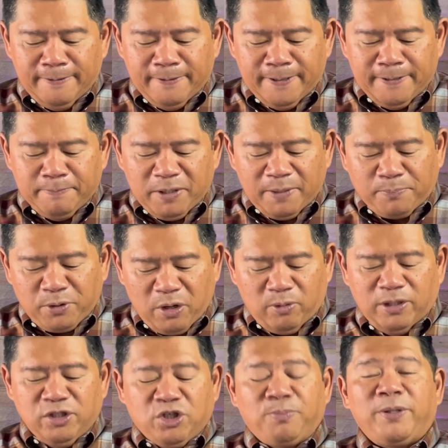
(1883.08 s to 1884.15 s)
but a
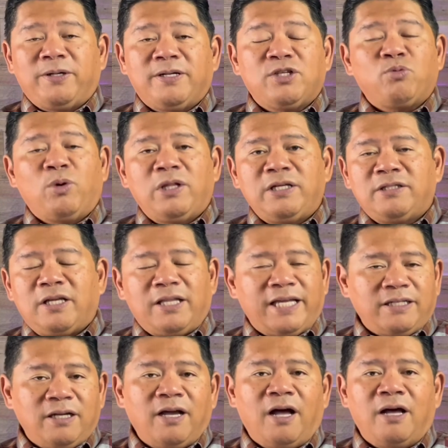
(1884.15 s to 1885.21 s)
broken spirit is willing to
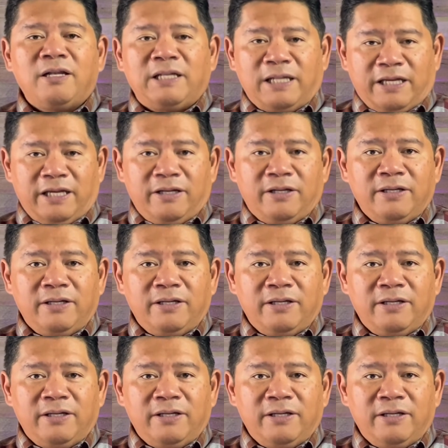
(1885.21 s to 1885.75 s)
let God lead.